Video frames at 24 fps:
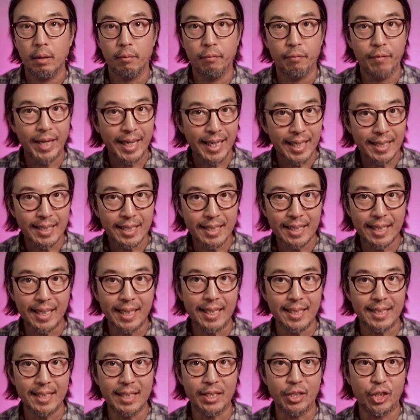
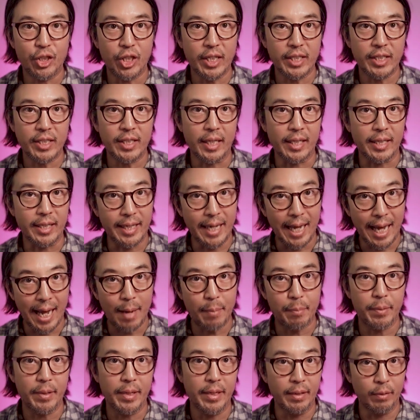Vacancy isn't just a
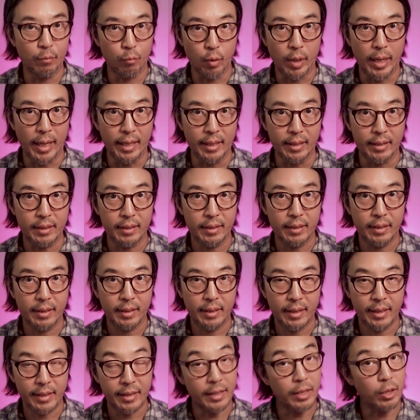gap in rent.
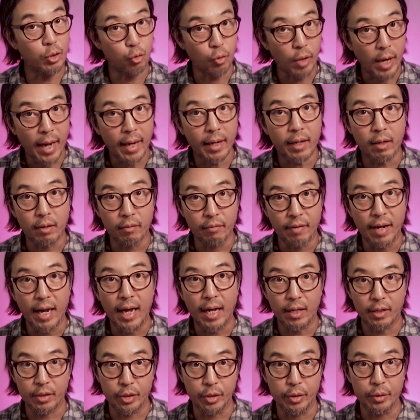It's a drag on
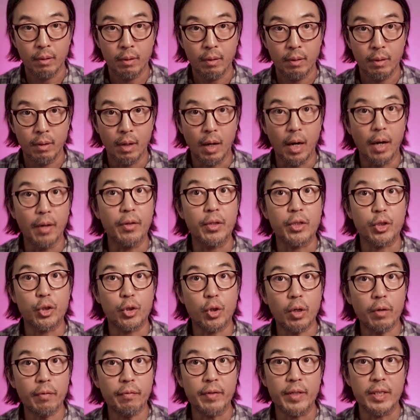value. On the
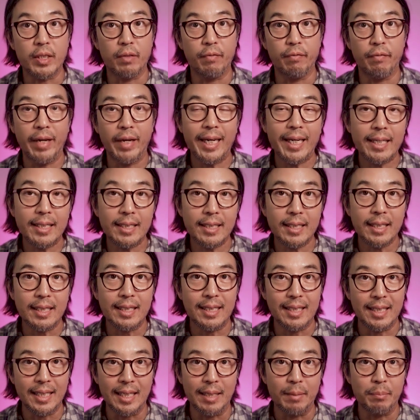surface, vacancy
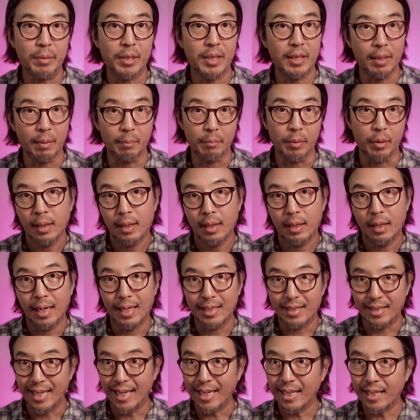seems simple.
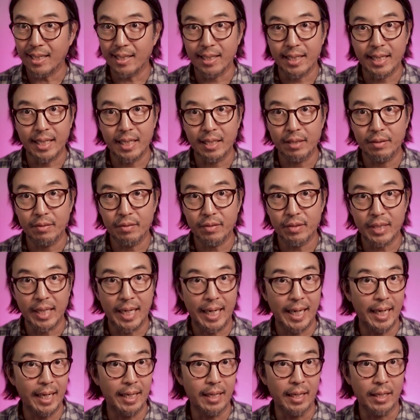A tenant leaves,
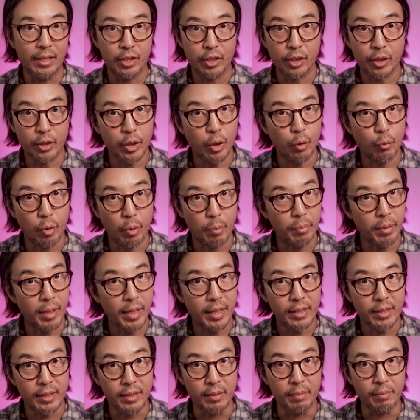and until you
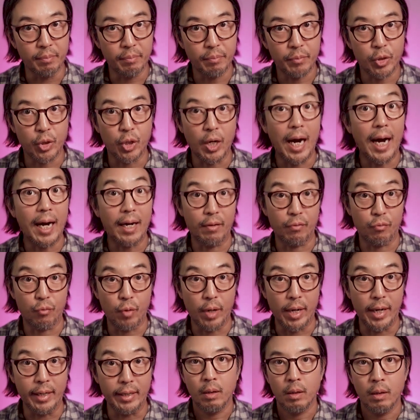replace them, you're out of
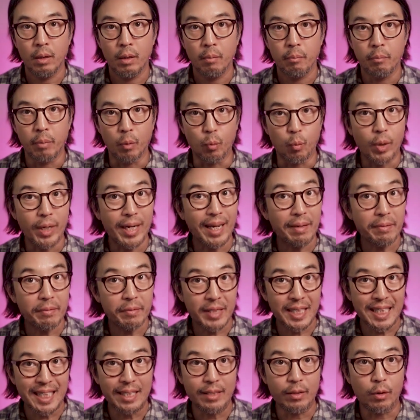rent. But what I've
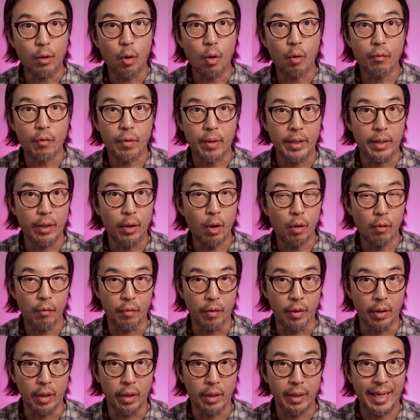seen over and
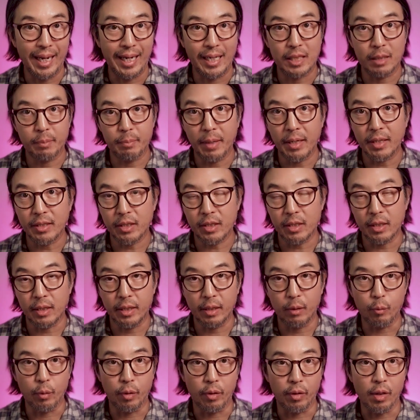over,
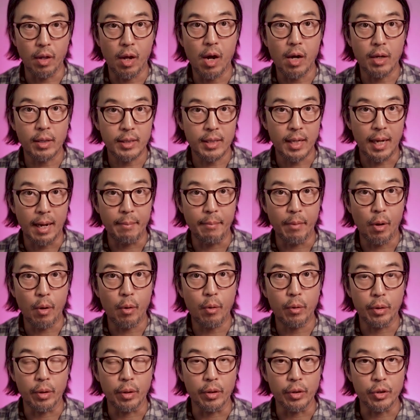especially with longtime
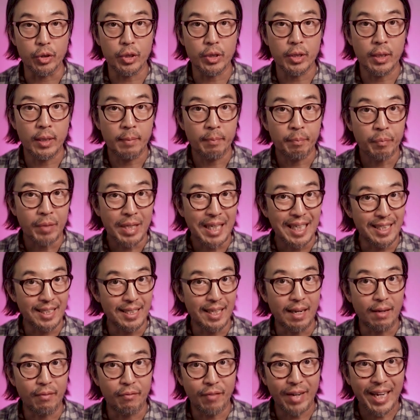owners, is
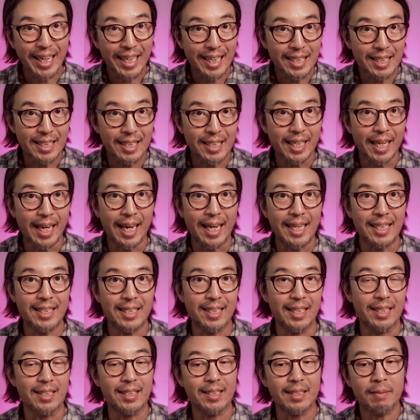that vacancy has
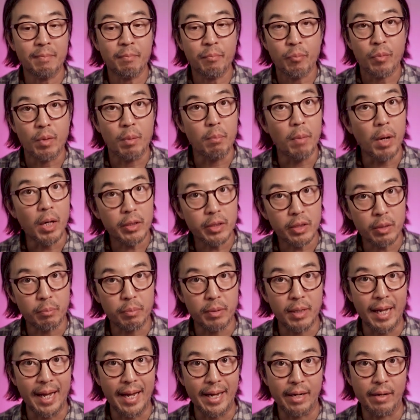this
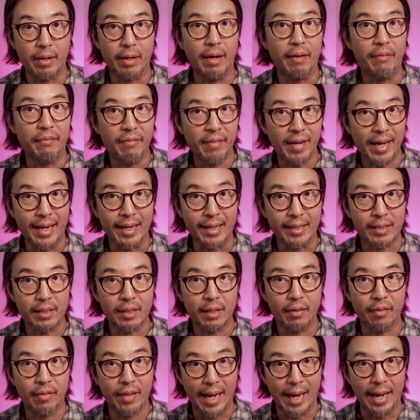multiplier
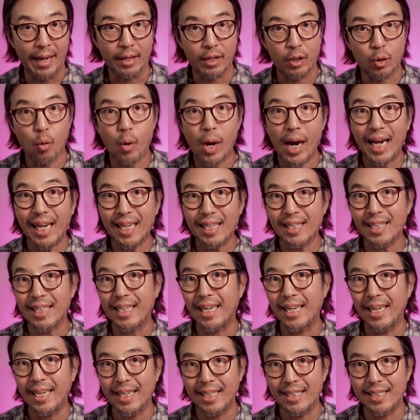effect that
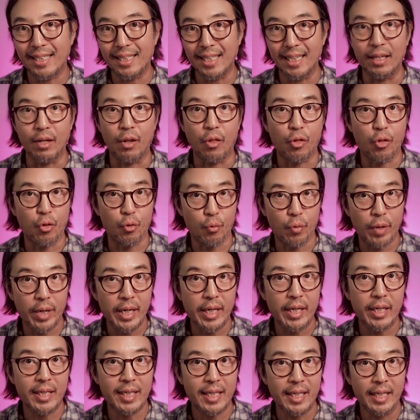quietly hits in
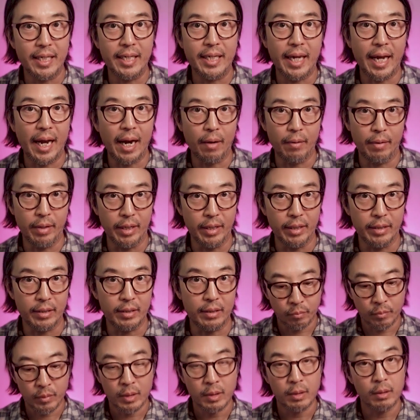three key
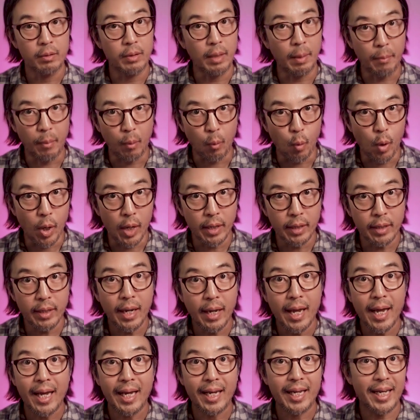areas. Number one,
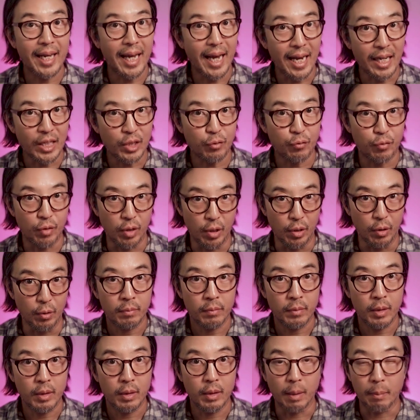cash flow.
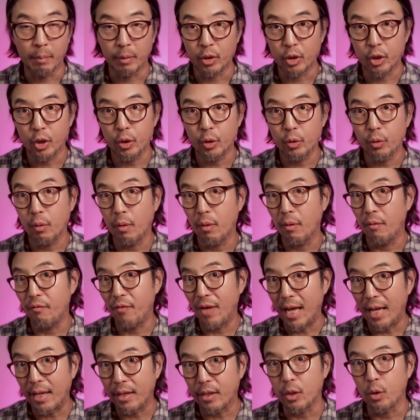Number two,
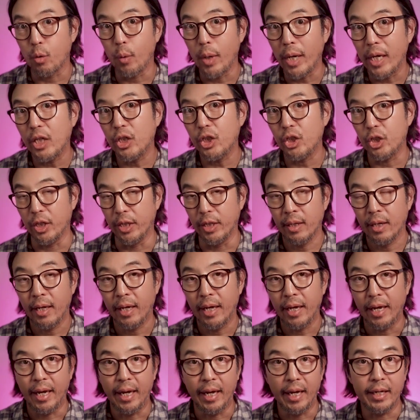valuation.
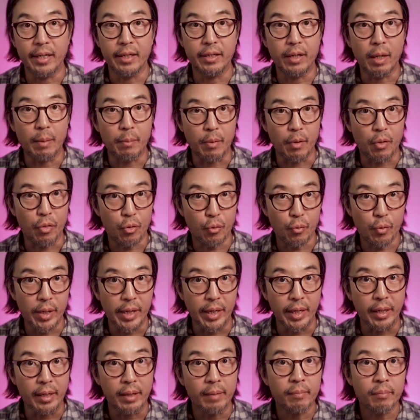And number
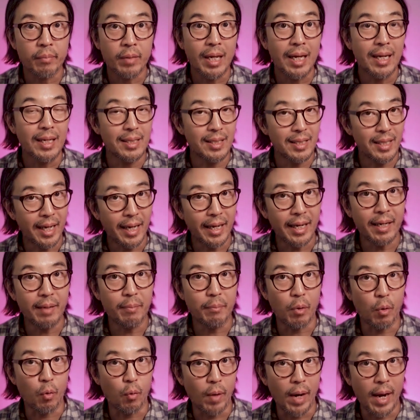three, tenant
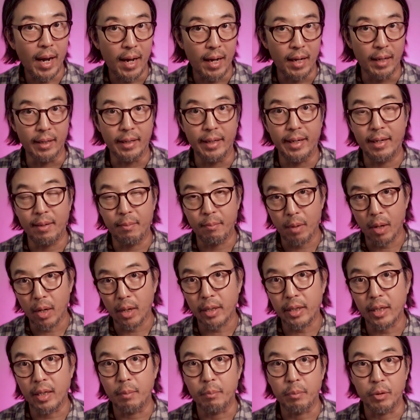morale and
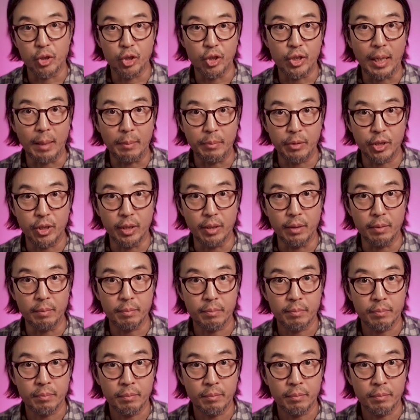market perception.